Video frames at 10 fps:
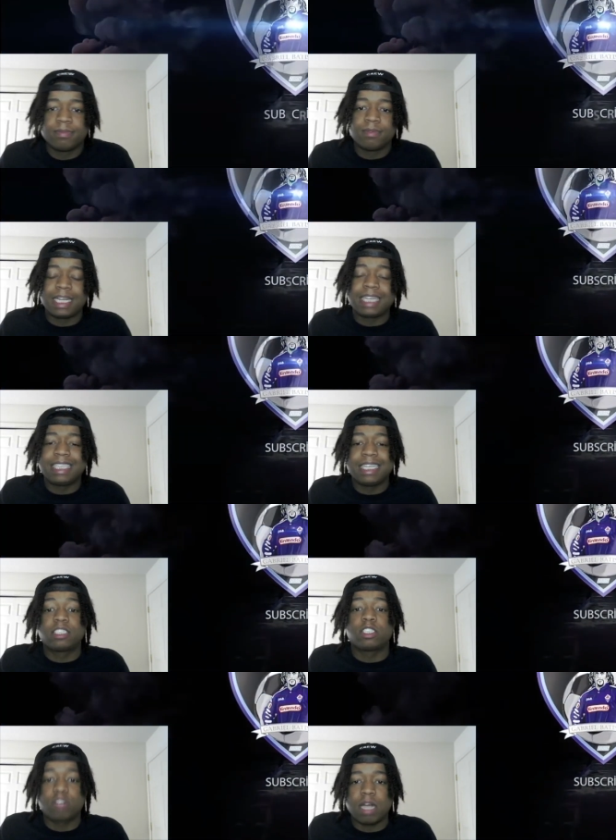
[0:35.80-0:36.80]
Like I
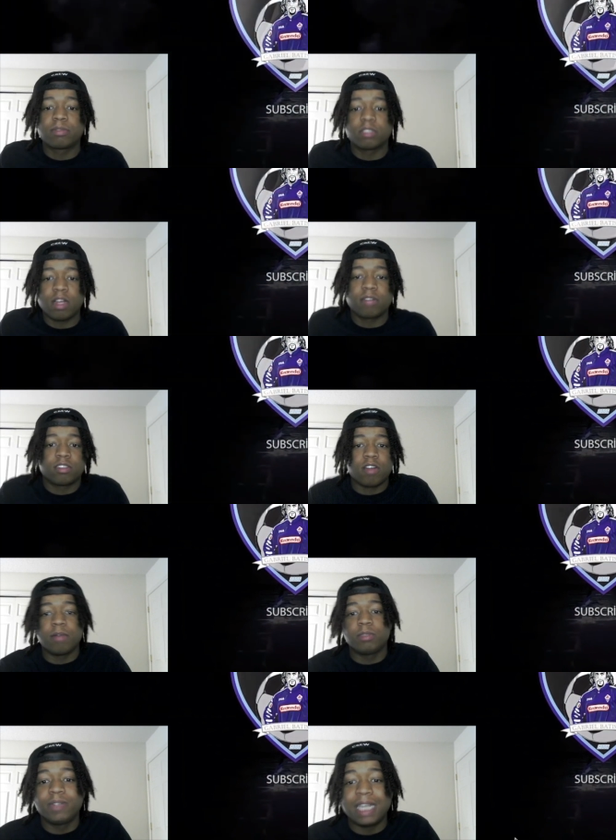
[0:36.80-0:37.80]
said, subscribe. You see
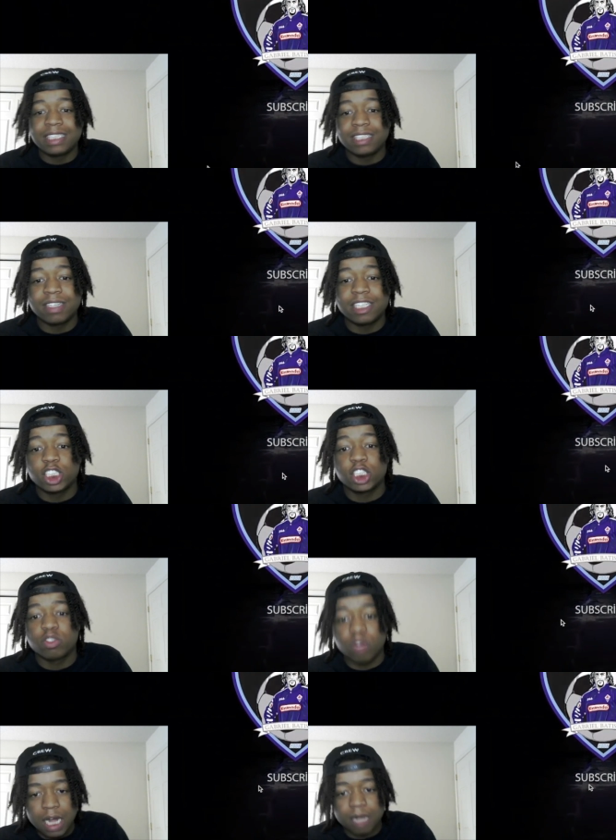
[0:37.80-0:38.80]
what that says right there?
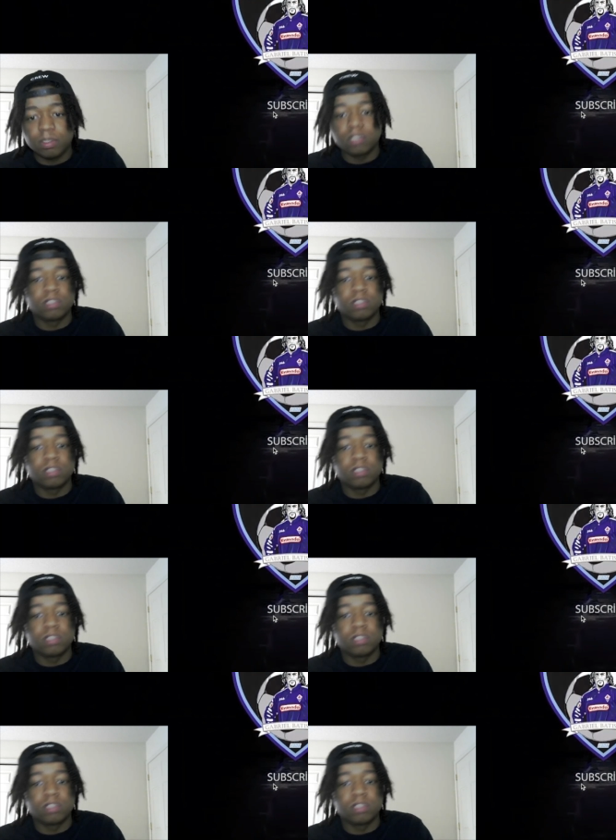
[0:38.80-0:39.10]
Subscribe, bro.